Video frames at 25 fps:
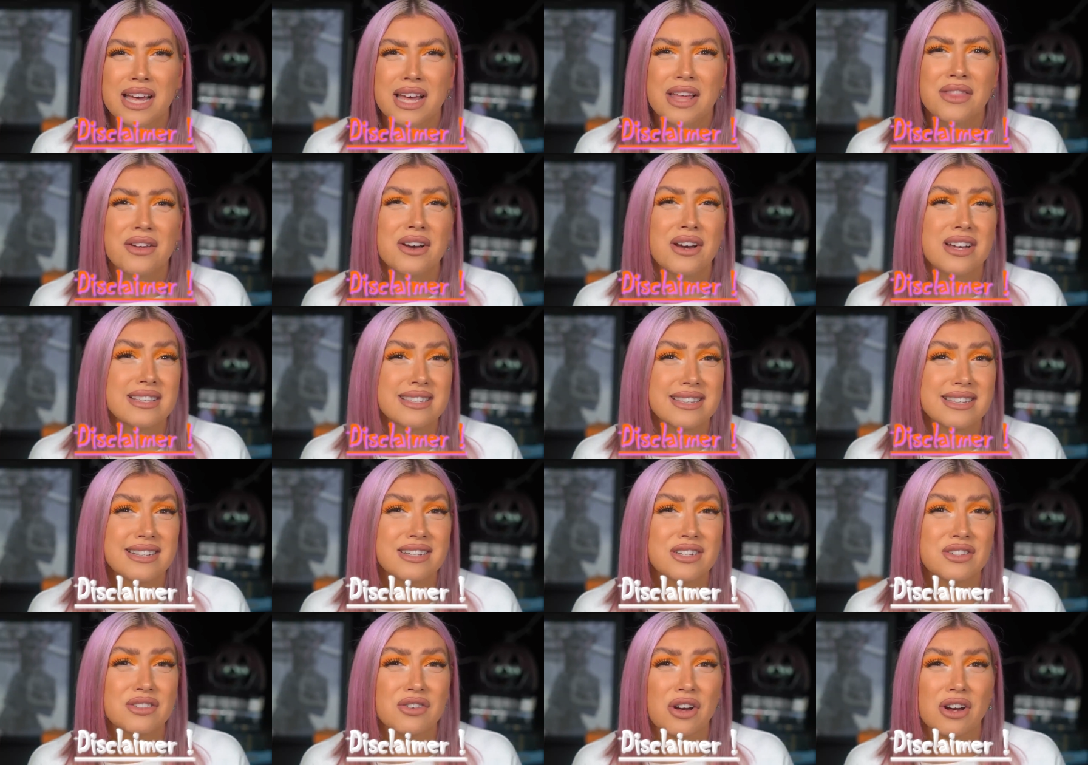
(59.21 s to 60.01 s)
There is
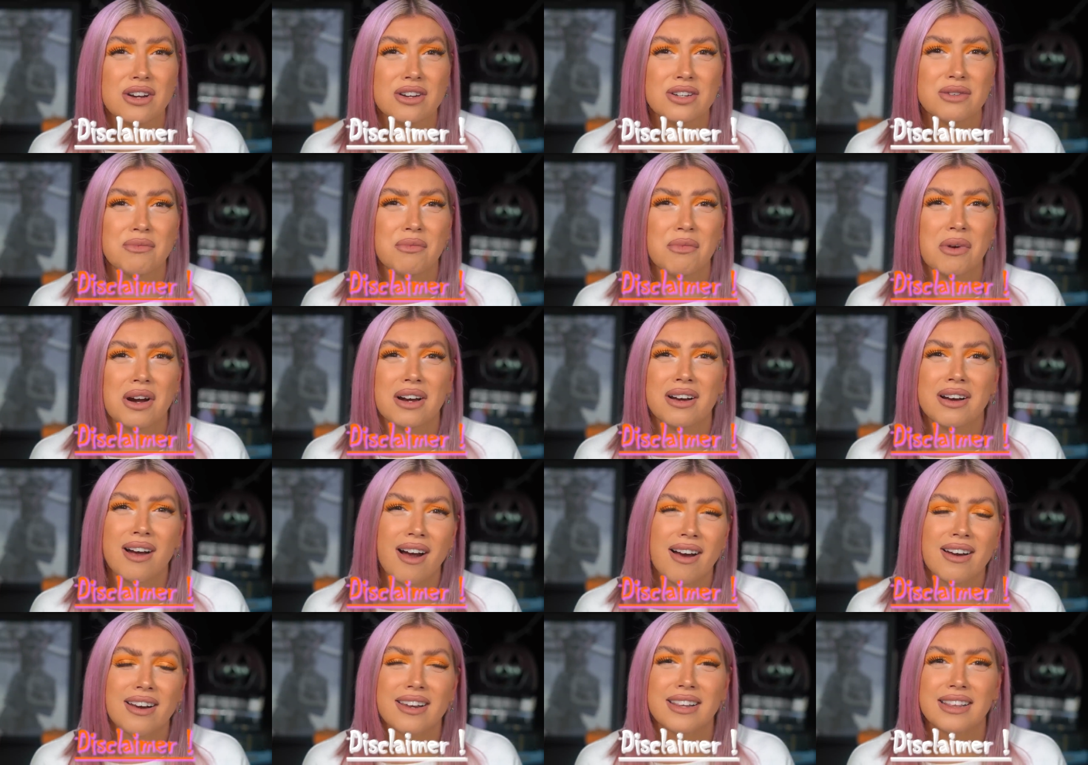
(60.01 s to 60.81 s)
construction work
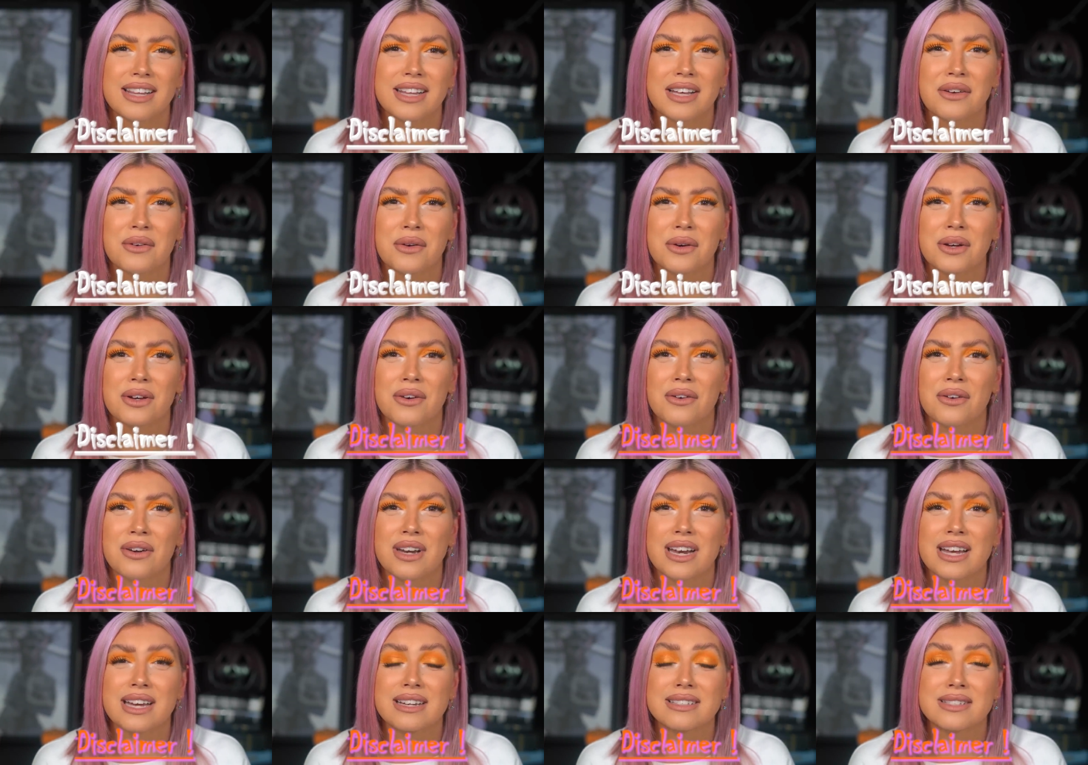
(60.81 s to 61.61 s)
currently going
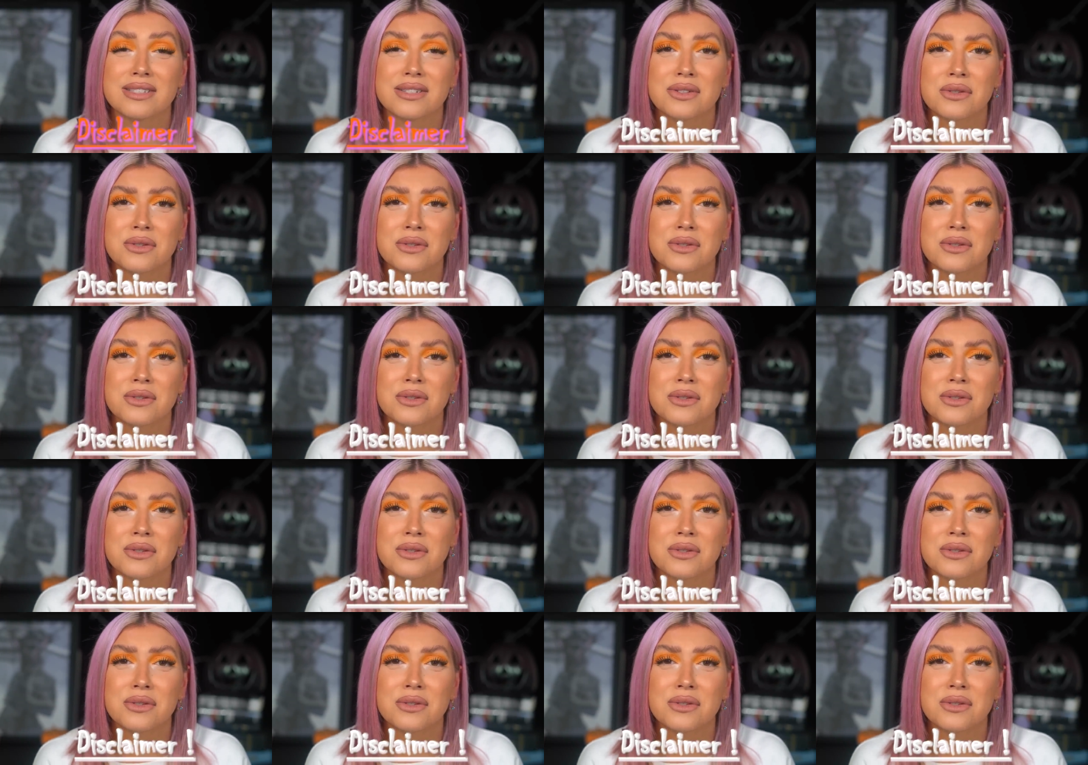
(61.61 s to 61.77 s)
on next